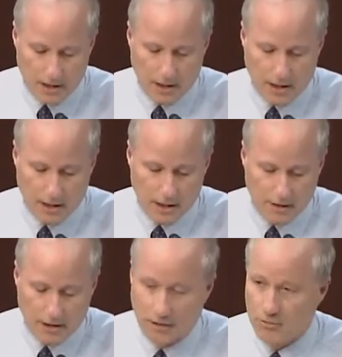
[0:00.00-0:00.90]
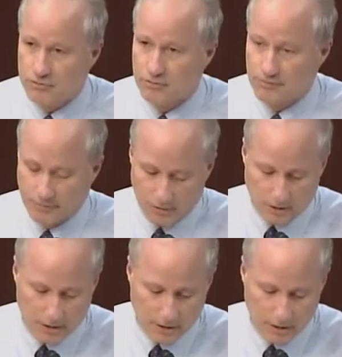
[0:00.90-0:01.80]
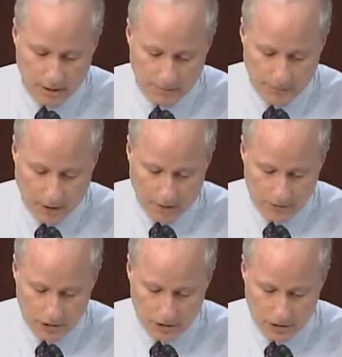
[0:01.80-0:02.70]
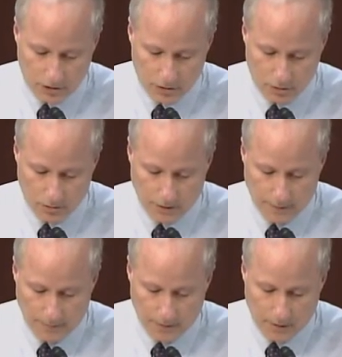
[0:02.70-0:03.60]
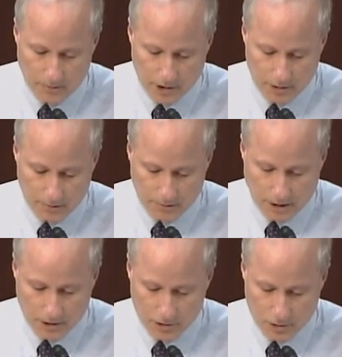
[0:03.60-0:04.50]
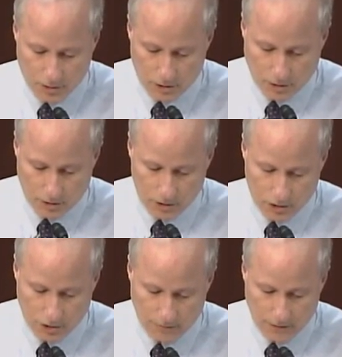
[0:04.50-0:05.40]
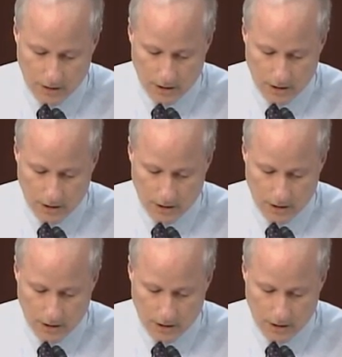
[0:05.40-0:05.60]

And I think he was referring obviously to the Muslim Americans who are currently serving